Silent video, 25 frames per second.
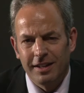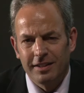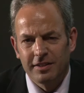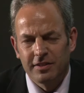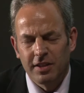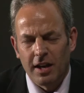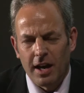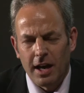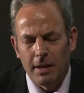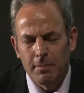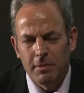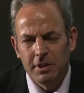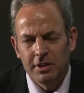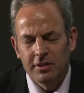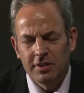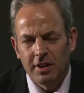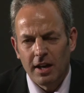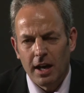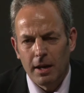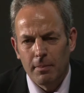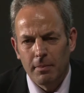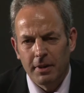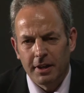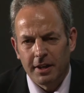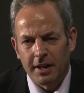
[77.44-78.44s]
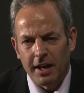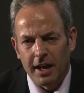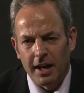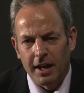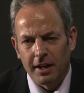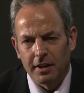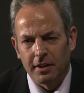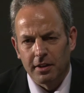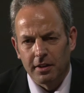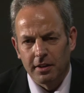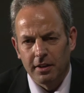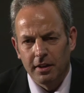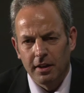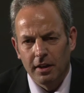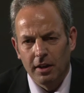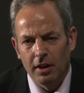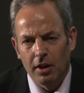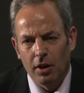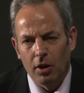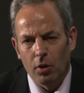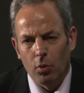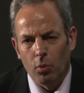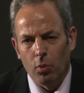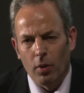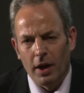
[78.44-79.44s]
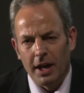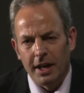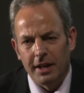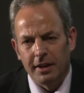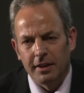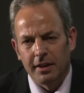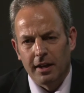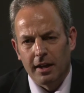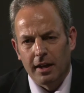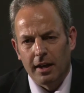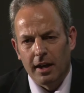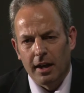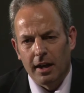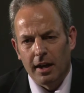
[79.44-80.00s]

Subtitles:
Time and time again, when